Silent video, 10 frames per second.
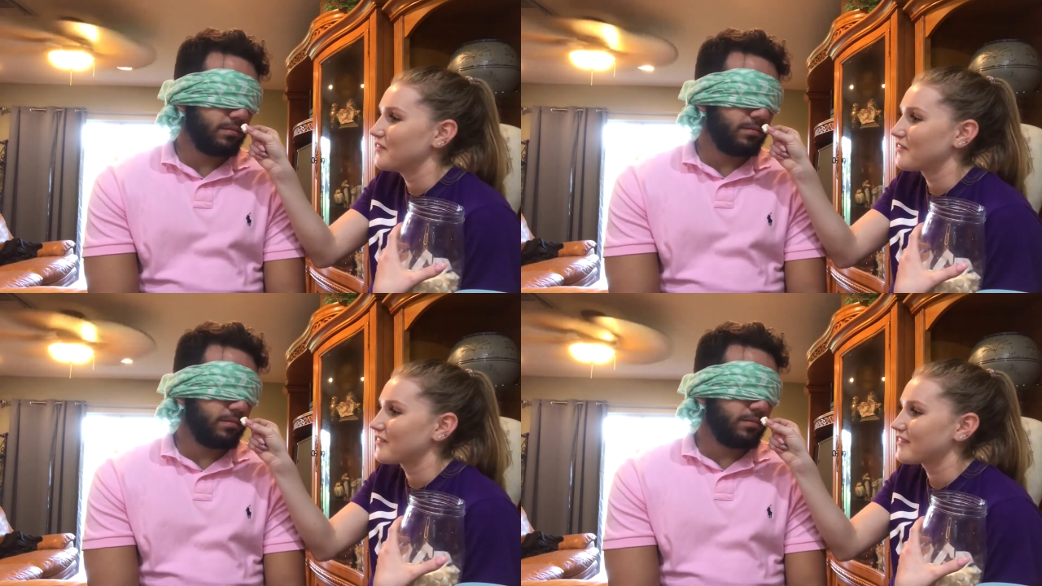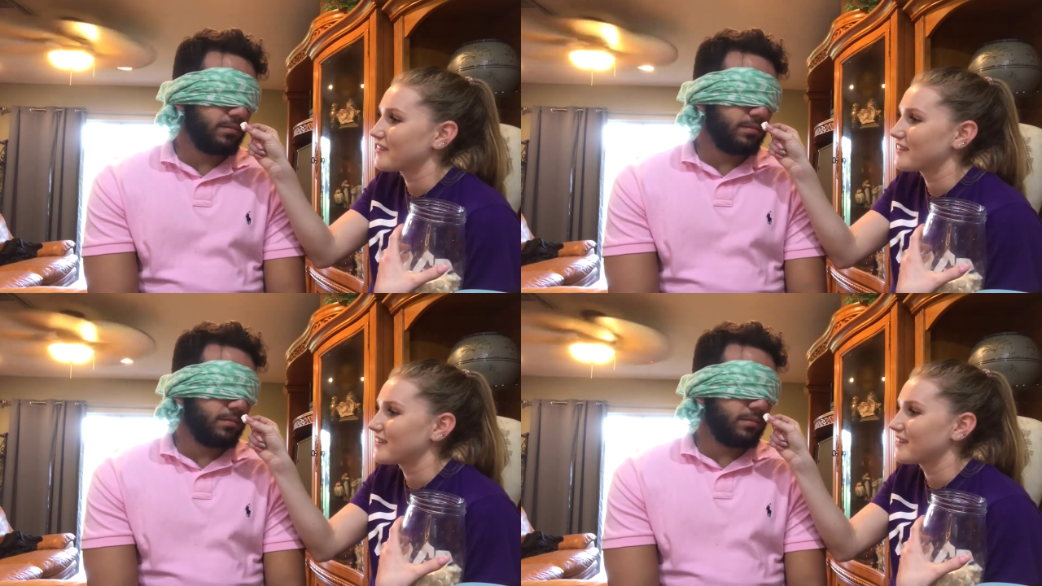
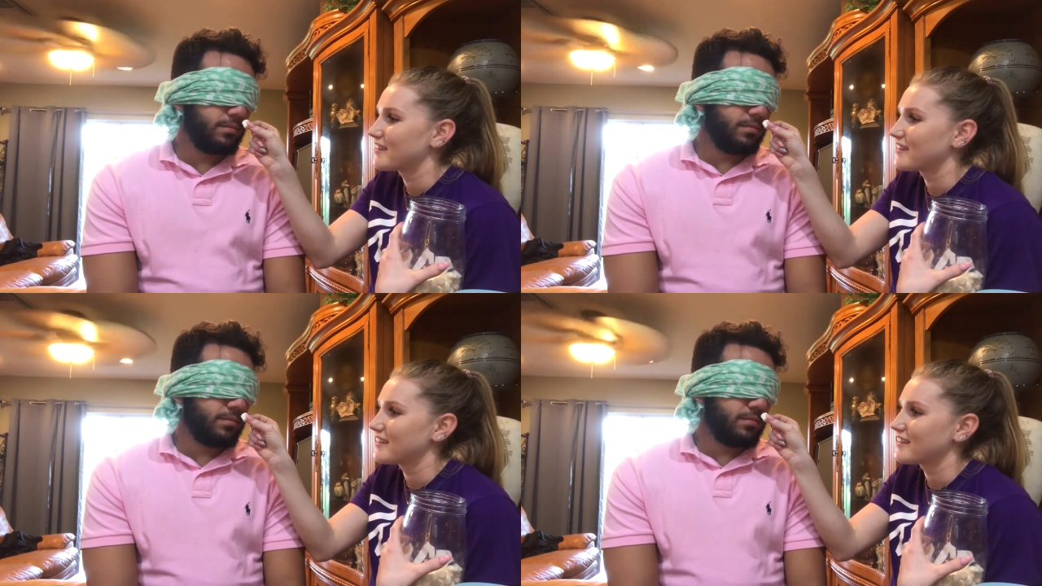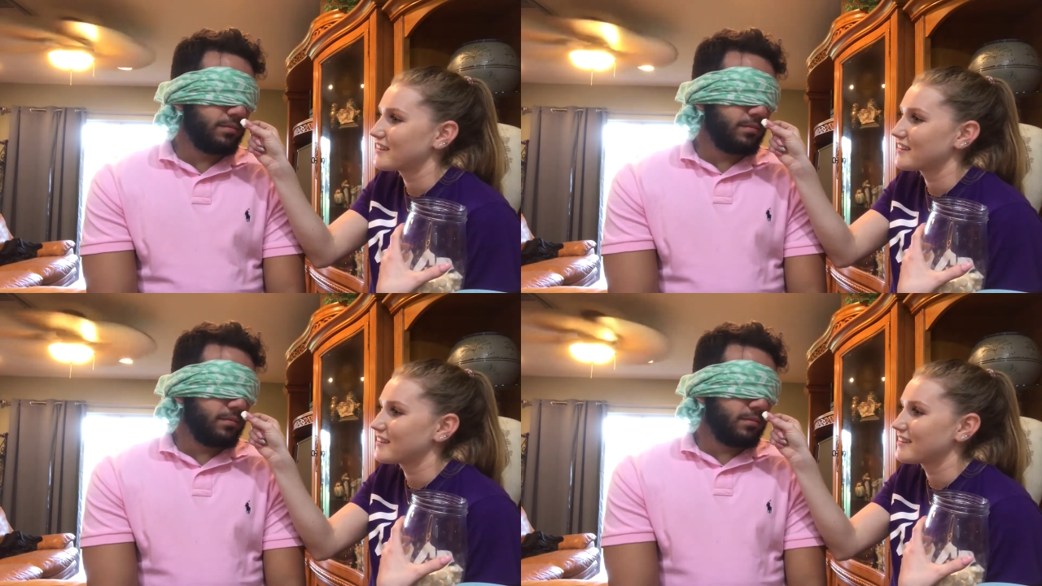
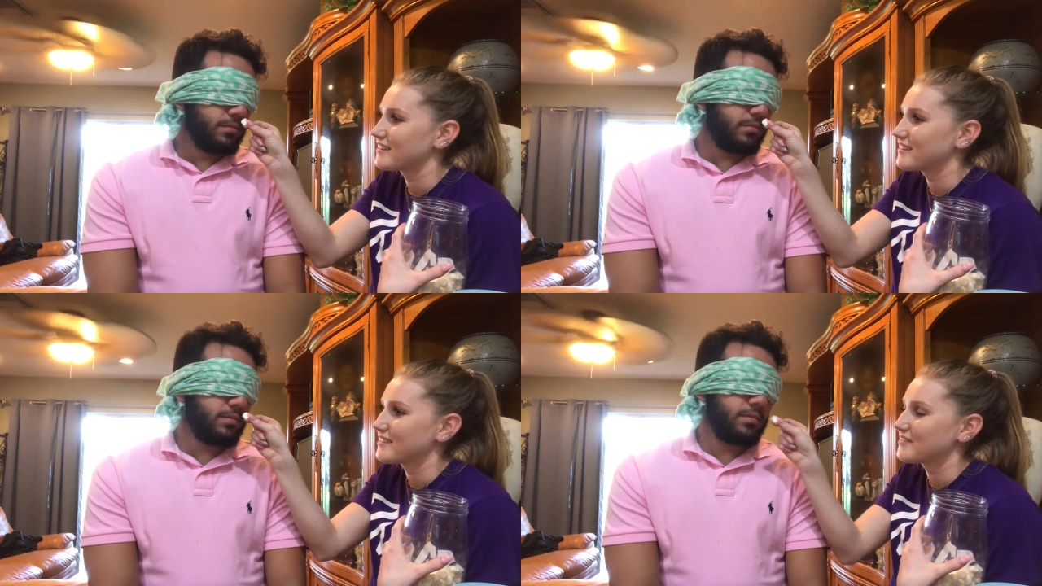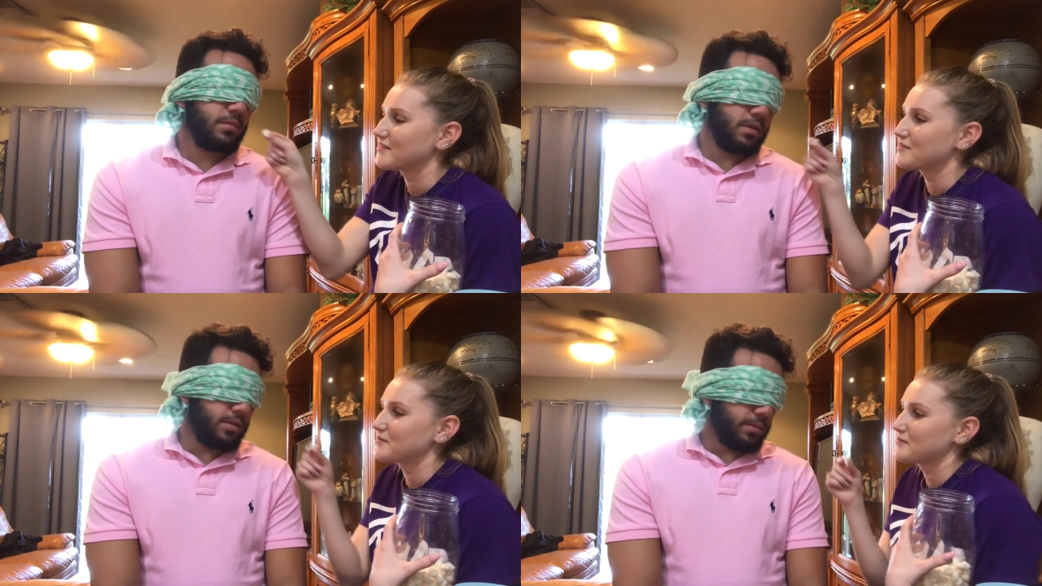
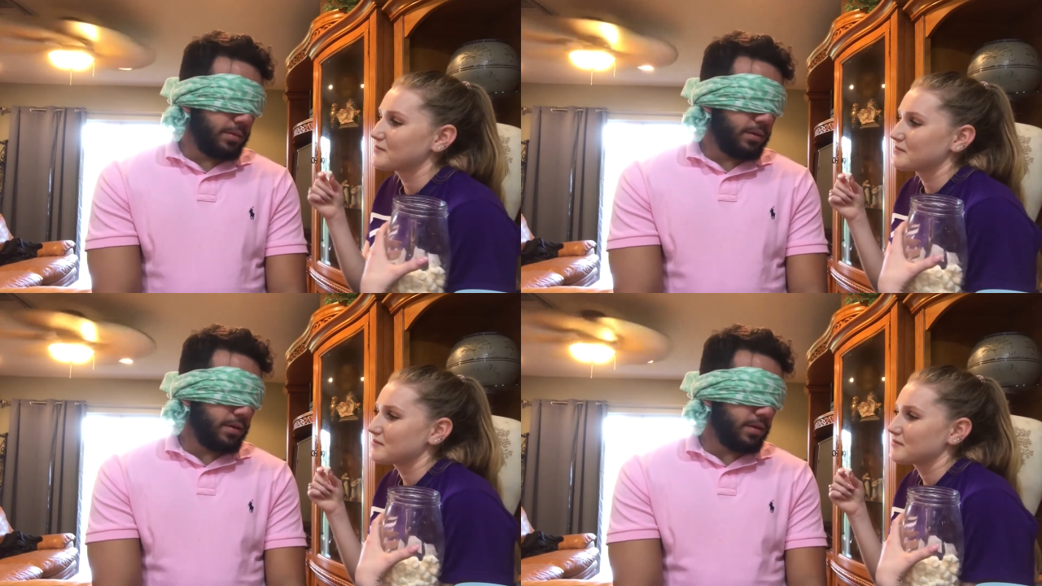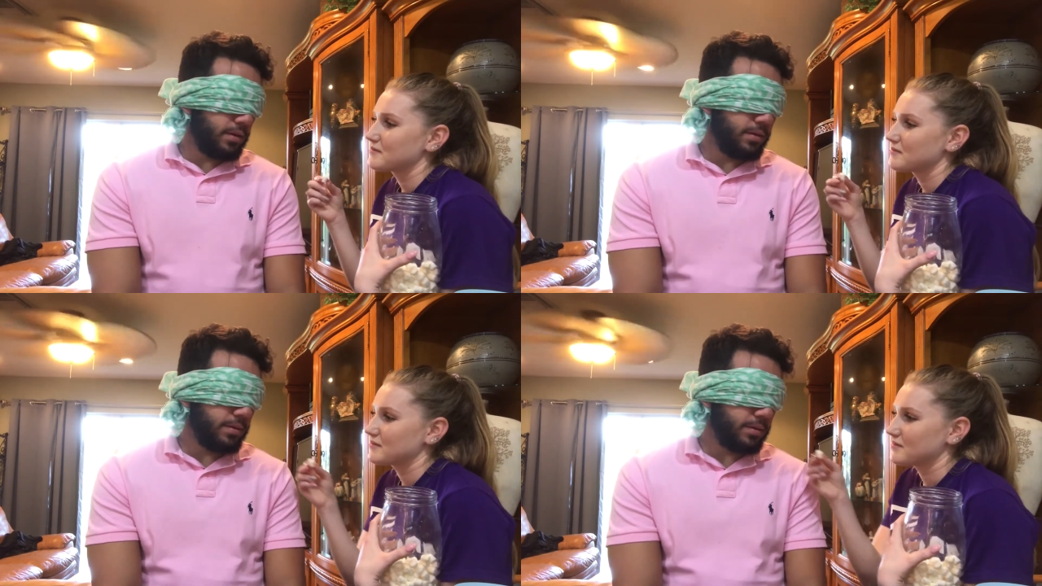
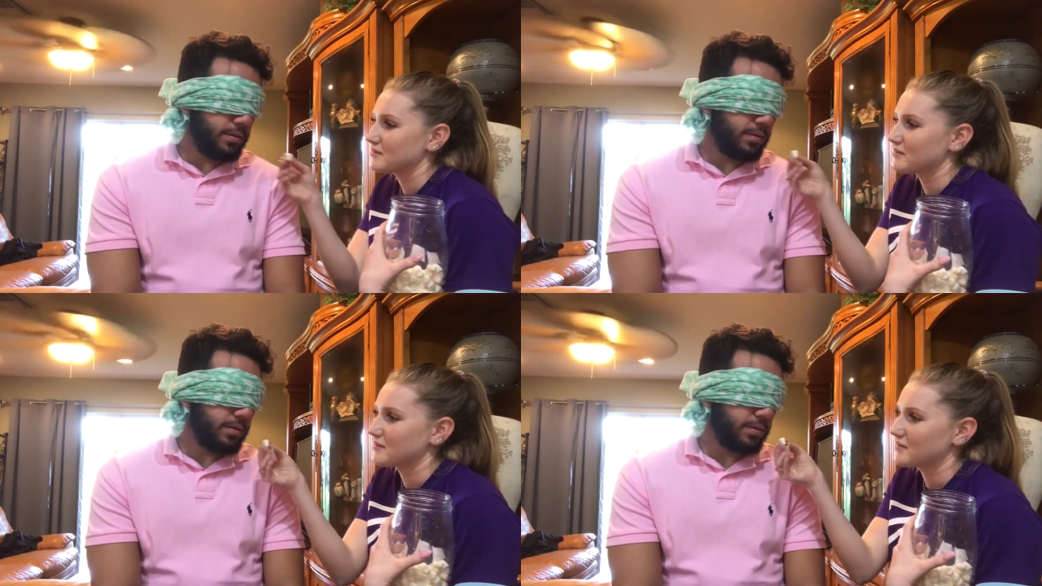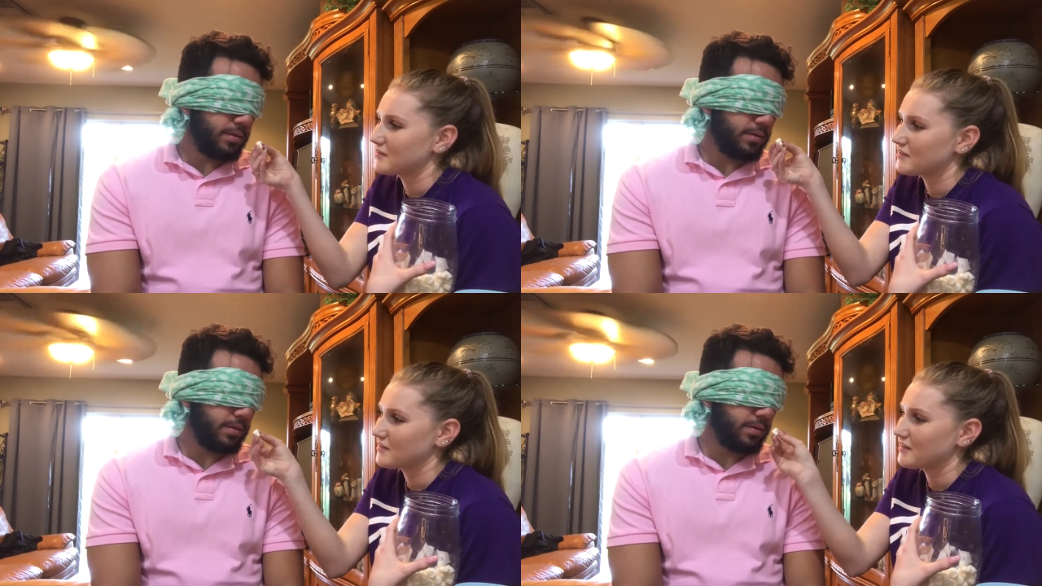
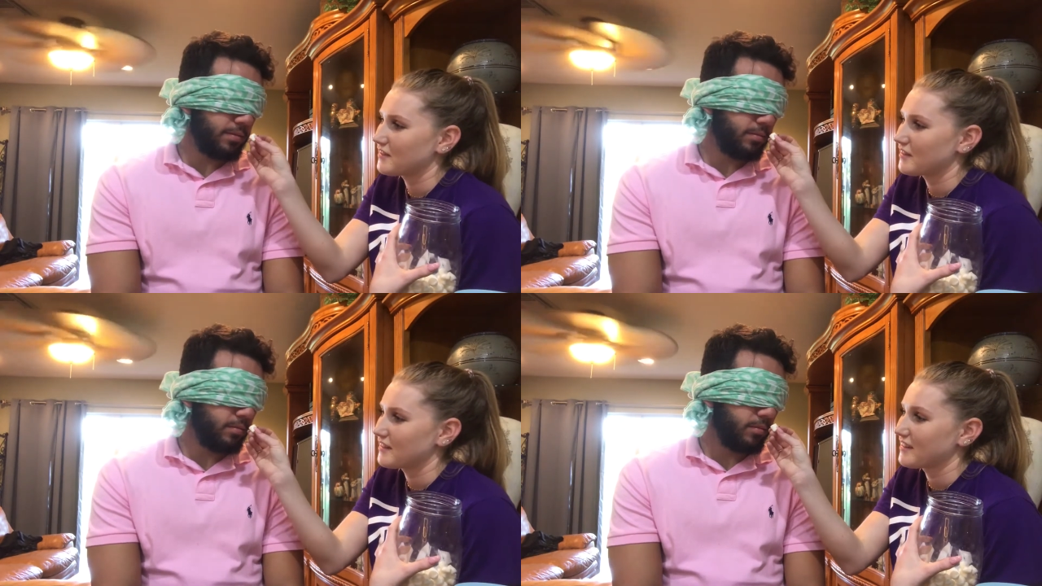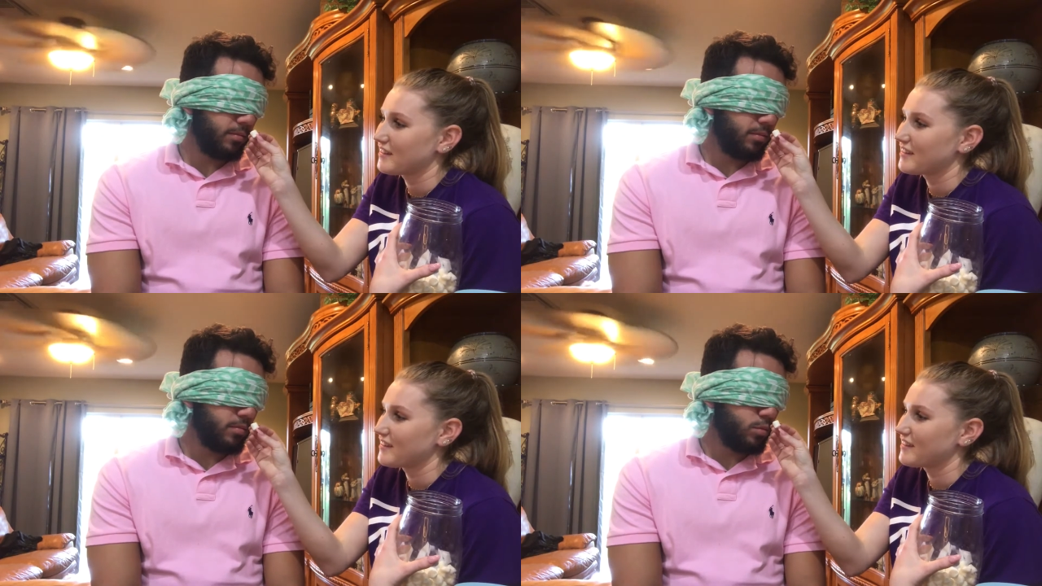
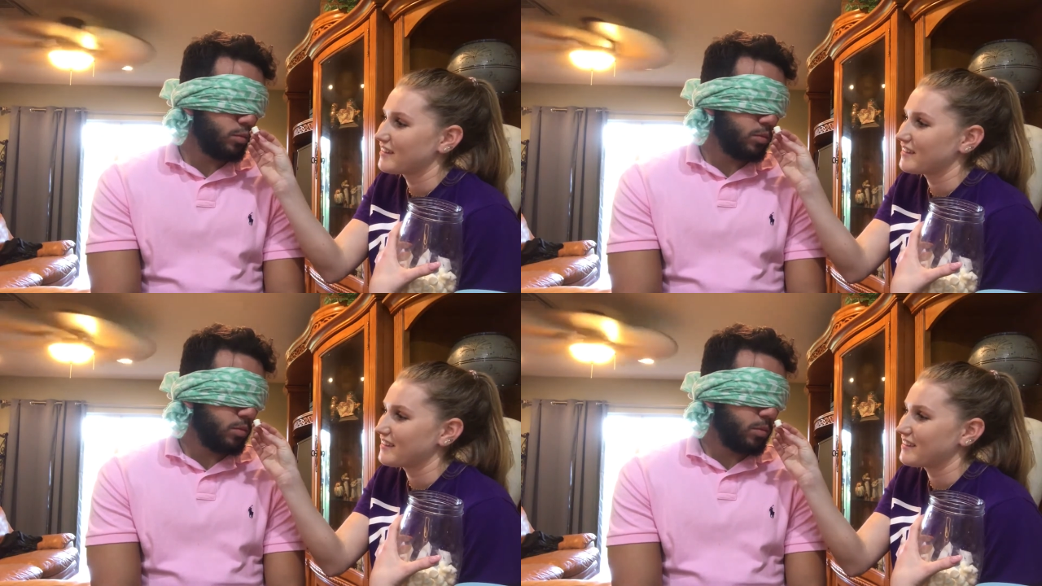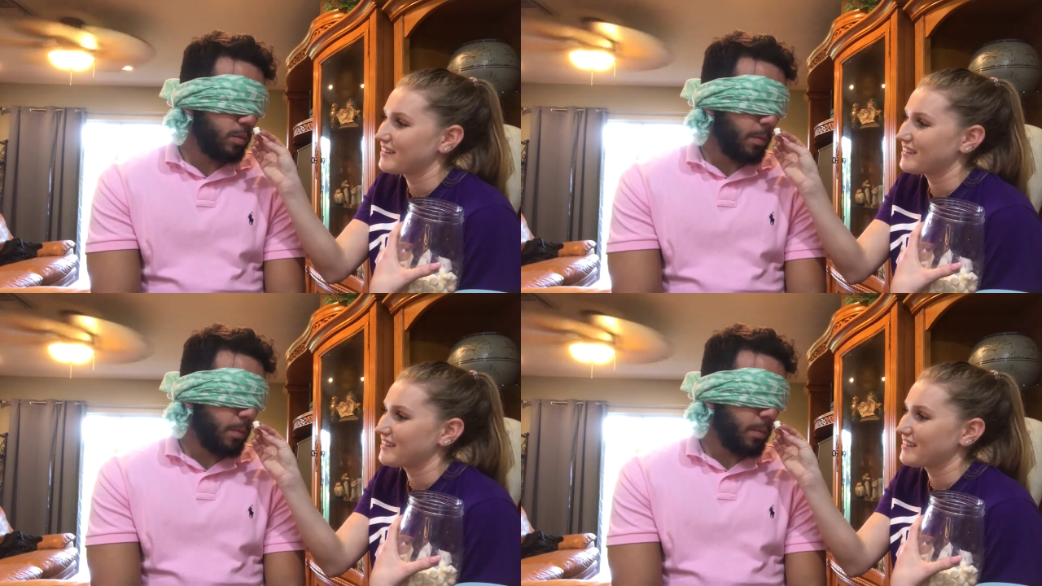[no speech]